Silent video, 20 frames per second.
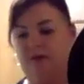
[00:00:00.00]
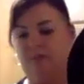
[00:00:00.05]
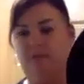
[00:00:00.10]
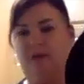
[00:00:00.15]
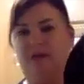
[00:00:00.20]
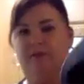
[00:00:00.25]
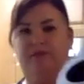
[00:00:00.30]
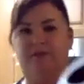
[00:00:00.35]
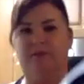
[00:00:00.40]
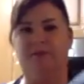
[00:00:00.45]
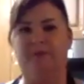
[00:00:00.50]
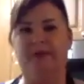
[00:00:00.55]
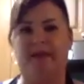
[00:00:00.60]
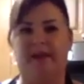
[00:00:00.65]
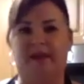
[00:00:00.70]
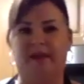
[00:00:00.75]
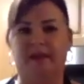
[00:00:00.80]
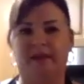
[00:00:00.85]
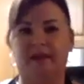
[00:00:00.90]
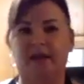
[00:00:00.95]
muffin
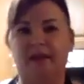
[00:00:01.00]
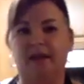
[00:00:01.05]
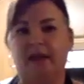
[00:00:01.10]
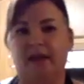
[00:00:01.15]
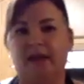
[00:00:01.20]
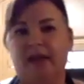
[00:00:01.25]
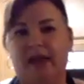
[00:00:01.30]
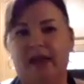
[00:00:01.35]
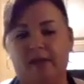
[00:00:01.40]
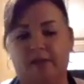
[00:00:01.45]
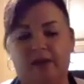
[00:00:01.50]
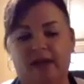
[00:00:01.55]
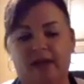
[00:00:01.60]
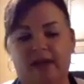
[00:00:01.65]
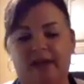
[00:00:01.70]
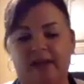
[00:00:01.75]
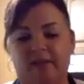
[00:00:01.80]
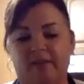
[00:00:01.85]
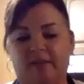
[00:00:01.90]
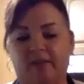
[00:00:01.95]
pan. And what I
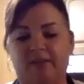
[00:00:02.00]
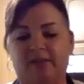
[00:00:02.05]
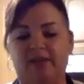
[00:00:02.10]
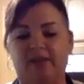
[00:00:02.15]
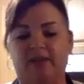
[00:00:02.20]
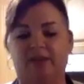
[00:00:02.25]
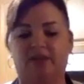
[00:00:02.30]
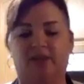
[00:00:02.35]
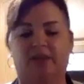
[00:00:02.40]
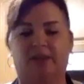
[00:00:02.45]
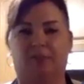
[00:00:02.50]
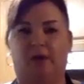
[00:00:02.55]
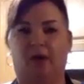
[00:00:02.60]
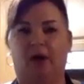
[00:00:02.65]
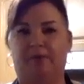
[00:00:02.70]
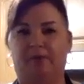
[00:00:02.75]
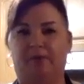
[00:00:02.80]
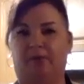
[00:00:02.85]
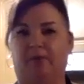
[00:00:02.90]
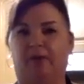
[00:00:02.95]
like about this is you
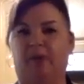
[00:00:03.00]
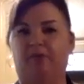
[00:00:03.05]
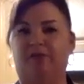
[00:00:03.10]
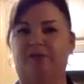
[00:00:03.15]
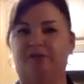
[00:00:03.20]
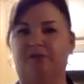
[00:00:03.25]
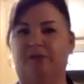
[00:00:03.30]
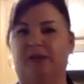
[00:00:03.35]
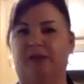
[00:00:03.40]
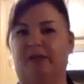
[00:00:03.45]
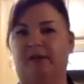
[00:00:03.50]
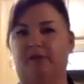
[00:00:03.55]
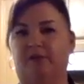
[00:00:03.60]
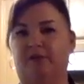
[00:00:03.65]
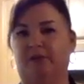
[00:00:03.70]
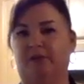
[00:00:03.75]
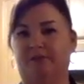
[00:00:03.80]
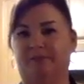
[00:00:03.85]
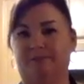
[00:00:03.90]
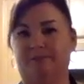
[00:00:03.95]
pop your muffins right out.
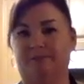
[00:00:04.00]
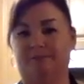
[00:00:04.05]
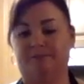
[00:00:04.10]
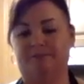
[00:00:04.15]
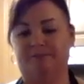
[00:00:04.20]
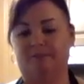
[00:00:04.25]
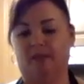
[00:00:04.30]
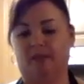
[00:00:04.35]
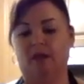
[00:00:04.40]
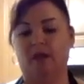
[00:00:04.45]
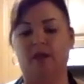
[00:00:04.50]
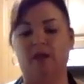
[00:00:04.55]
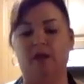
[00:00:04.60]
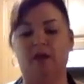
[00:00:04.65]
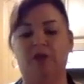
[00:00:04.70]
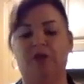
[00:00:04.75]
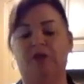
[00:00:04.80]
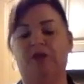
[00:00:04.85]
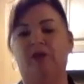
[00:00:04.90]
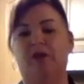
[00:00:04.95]

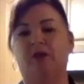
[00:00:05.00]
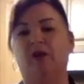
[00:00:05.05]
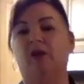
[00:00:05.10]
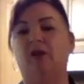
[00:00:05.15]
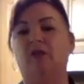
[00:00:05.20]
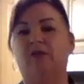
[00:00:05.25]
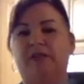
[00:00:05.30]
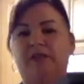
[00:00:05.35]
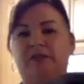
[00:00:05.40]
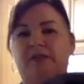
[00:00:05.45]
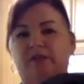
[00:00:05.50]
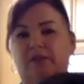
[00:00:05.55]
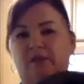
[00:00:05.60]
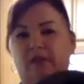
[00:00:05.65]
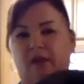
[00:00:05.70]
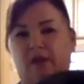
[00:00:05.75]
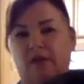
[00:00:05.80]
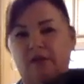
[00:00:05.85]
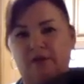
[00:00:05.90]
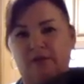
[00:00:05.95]
You can always
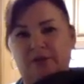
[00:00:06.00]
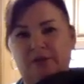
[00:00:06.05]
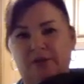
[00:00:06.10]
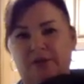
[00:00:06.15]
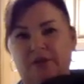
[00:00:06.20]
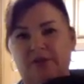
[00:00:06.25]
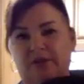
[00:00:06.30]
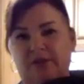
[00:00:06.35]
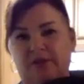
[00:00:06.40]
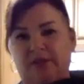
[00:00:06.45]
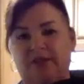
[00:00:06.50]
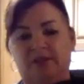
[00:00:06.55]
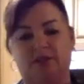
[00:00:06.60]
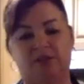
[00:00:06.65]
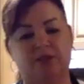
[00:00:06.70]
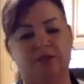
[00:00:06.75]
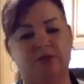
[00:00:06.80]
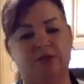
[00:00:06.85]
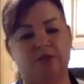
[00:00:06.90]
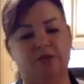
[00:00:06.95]
also use this
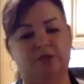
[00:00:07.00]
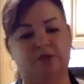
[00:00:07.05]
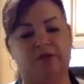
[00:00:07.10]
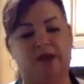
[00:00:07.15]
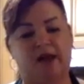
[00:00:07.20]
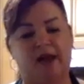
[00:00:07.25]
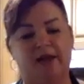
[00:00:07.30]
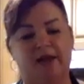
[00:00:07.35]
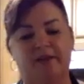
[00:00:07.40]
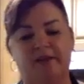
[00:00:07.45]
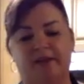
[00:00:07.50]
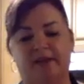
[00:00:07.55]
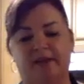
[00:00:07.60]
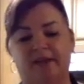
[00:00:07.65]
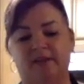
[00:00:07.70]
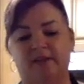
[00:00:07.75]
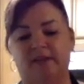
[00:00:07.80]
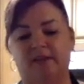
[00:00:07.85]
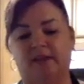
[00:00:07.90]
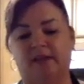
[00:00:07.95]
to divide
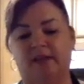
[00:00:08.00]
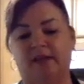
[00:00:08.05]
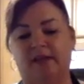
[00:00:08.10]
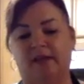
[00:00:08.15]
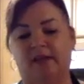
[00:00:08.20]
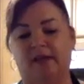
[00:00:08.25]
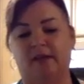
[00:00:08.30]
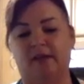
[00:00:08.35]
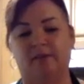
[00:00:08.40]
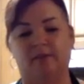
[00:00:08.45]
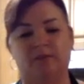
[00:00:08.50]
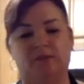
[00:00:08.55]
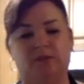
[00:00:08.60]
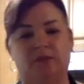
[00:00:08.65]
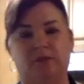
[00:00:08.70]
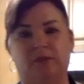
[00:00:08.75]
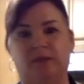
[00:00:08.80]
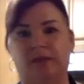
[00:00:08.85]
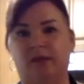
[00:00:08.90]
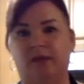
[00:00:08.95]
things like um,
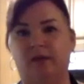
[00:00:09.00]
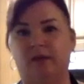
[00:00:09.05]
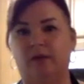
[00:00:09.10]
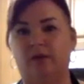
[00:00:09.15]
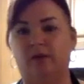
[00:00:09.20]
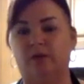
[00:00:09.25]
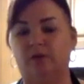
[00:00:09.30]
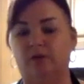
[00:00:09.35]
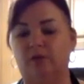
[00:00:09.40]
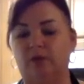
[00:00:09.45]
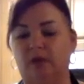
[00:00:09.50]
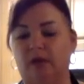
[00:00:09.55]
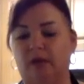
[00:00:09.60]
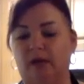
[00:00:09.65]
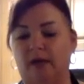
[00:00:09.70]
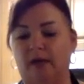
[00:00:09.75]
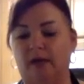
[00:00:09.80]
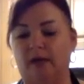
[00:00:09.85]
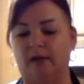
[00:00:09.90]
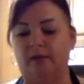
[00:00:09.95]
tomato,
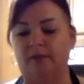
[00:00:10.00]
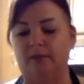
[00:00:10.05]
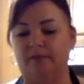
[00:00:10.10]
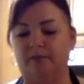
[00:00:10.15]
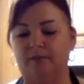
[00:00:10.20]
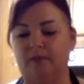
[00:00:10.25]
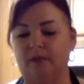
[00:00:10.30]
um,